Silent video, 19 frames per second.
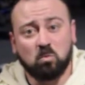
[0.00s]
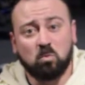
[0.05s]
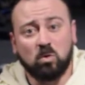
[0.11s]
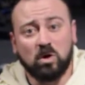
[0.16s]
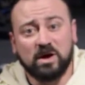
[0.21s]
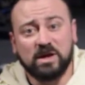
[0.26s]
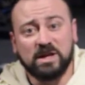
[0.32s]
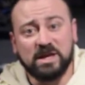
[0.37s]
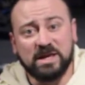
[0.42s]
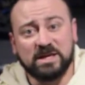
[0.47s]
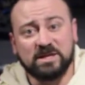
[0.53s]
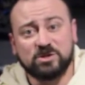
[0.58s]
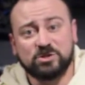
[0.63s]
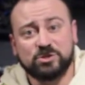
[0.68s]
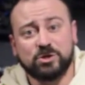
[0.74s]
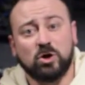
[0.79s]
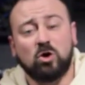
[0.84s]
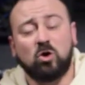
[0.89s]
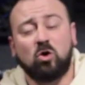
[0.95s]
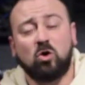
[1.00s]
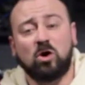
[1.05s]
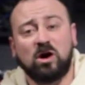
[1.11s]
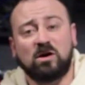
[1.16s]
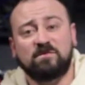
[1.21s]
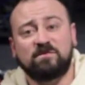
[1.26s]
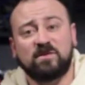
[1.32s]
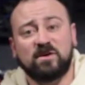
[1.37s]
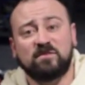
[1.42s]
1 inch
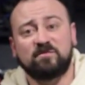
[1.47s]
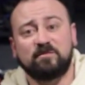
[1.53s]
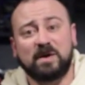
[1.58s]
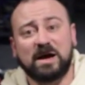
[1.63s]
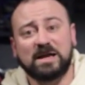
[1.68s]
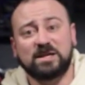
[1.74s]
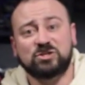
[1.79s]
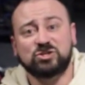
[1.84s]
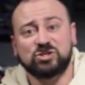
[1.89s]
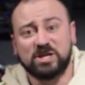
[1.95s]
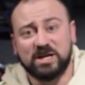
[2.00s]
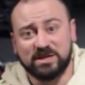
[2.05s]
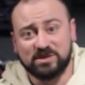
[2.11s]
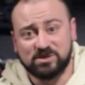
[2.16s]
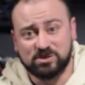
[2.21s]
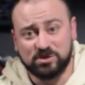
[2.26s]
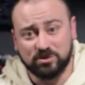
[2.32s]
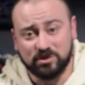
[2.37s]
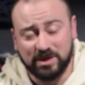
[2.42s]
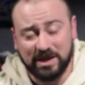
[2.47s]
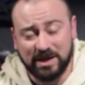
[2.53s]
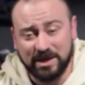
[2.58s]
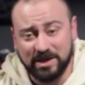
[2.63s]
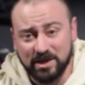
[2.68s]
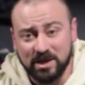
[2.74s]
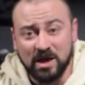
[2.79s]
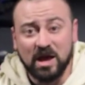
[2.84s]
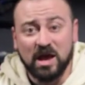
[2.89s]
off of my chest,
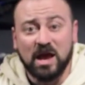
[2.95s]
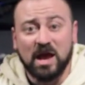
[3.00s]
okay?